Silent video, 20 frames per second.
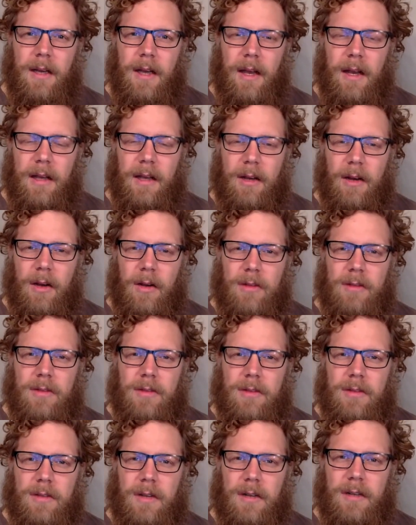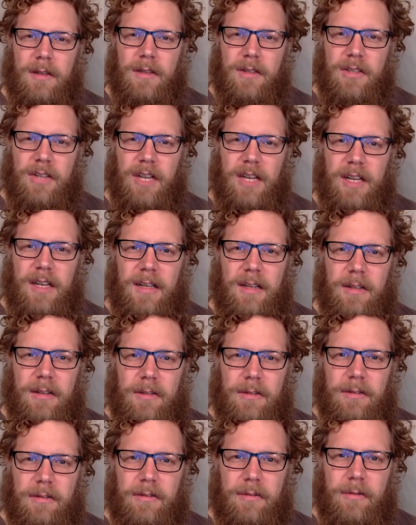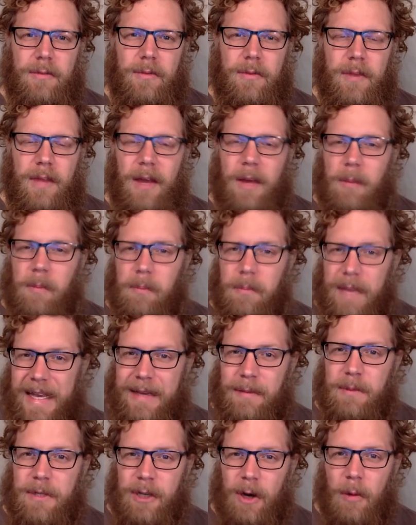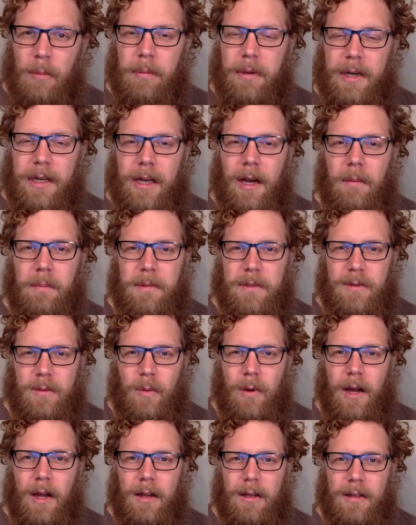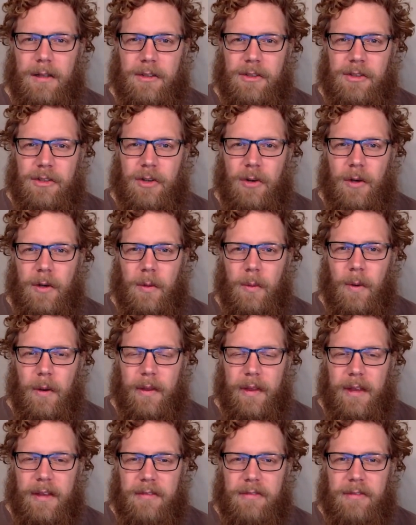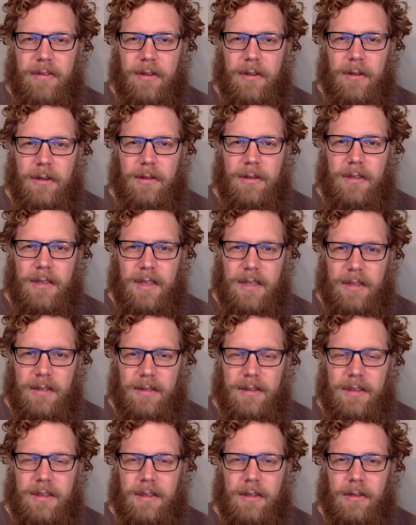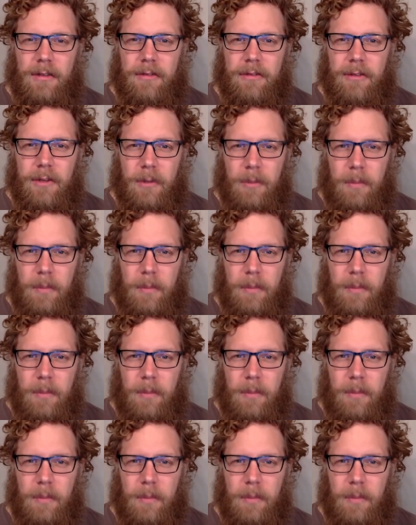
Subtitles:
And it can also start the chain of them maybe opening up as well and showing where they feel guilty or feel